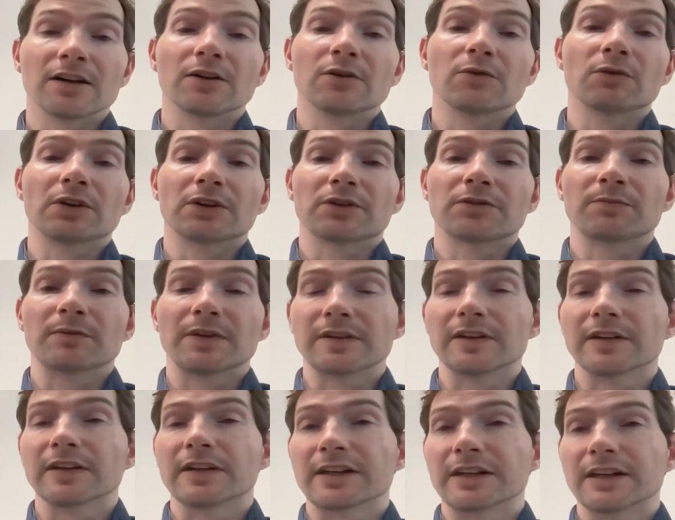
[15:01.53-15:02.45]
what
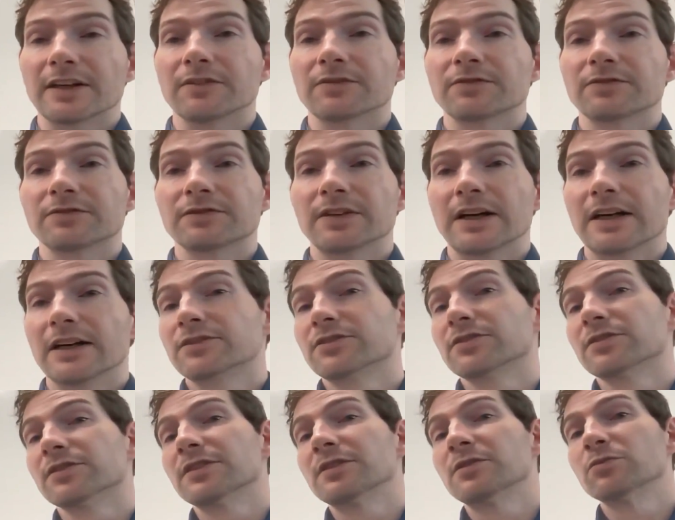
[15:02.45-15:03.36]
Mendeleev
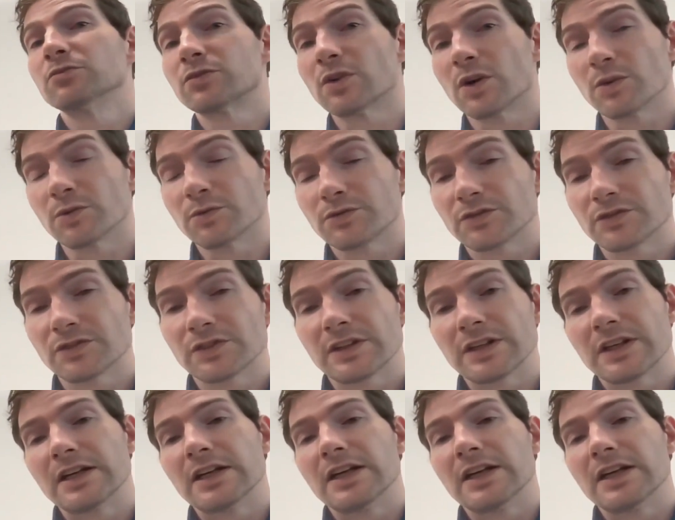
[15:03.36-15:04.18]
actually wrote.